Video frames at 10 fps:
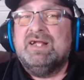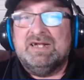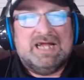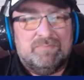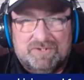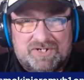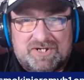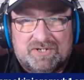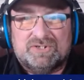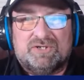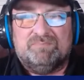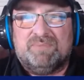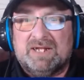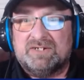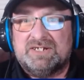and able to kill some
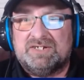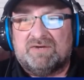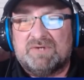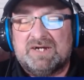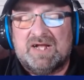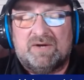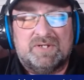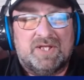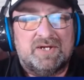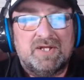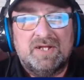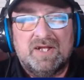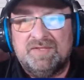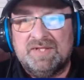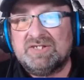penalties every now and then.
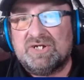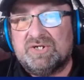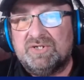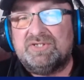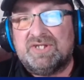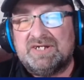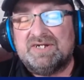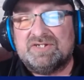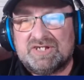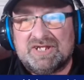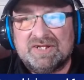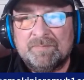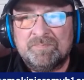And that's a good thing to see.